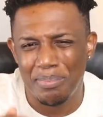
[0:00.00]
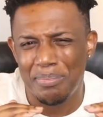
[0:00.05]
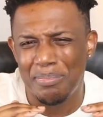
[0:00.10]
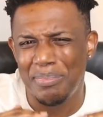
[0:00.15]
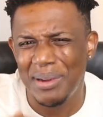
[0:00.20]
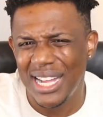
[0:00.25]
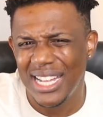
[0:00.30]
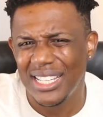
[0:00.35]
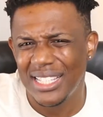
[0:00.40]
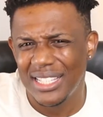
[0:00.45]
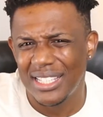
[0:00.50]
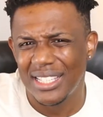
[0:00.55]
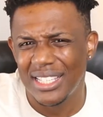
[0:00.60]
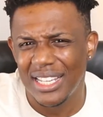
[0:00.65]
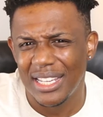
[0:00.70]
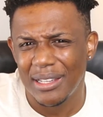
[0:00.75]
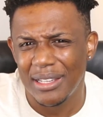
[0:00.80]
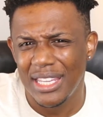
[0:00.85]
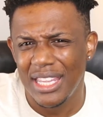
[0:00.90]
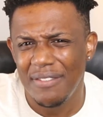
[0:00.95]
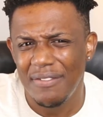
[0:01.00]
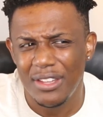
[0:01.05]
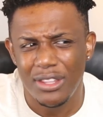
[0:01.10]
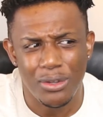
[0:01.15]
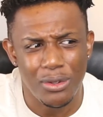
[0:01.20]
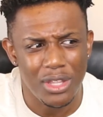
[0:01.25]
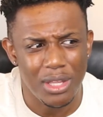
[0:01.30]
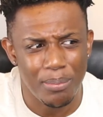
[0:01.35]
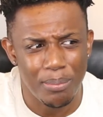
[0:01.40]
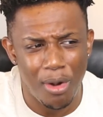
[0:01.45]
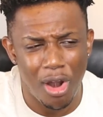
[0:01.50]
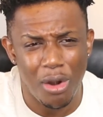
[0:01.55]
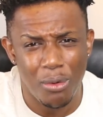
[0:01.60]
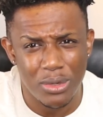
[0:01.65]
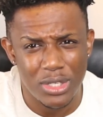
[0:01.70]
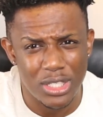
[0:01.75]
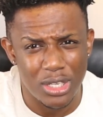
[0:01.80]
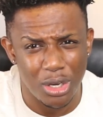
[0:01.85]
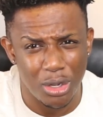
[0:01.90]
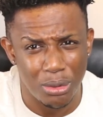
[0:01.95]
But even though the bar
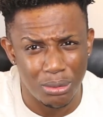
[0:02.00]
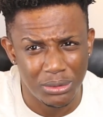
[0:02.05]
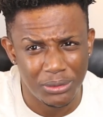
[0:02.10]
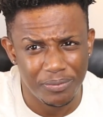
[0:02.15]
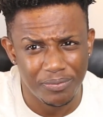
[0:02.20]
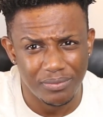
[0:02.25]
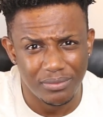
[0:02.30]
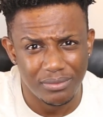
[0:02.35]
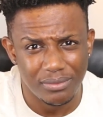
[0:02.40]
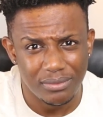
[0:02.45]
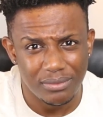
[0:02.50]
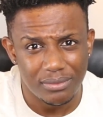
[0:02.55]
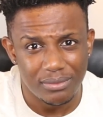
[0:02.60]
was low,